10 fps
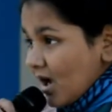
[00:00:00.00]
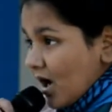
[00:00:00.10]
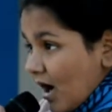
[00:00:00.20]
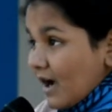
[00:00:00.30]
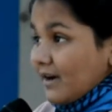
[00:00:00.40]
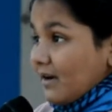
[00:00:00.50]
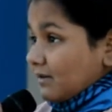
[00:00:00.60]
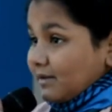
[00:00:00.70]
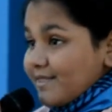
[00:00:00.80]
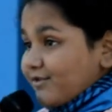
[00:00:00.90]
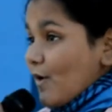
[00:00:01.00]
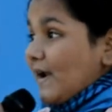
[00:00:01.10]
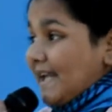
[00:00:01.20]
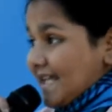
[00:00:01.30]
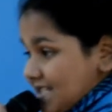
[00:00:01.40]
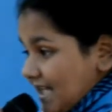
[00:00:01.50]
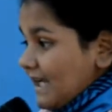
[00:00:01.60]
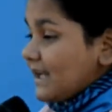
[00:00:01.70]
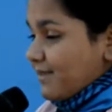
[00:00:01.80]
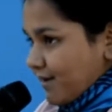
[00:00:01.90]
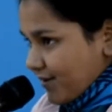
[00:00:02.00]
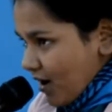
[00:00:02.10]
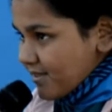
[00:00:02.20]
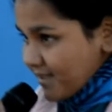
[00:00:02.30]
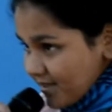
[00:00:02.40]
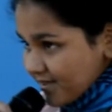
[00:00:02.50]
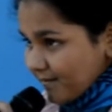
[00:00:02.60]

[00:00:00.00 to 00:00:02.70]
or destroying nature and its resources?